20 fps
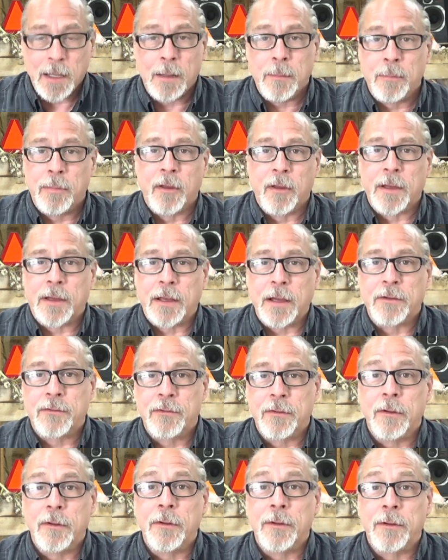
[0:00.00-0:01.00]
You'd be like, I
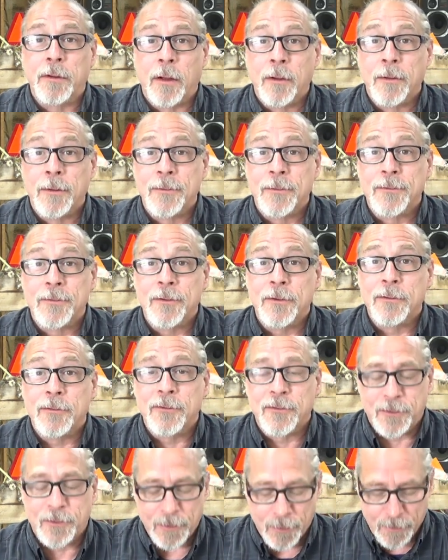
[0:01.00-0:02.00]
should have done this
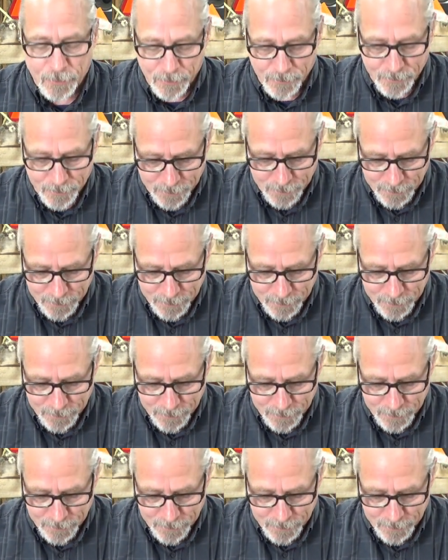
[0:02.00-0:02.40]
years ago.